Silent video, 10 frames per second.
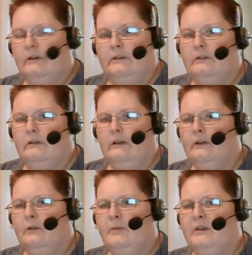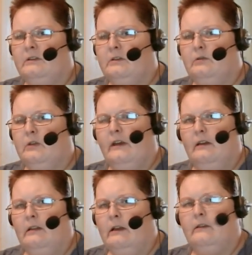it, it'll be too
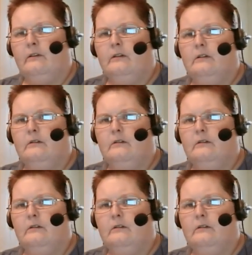late later.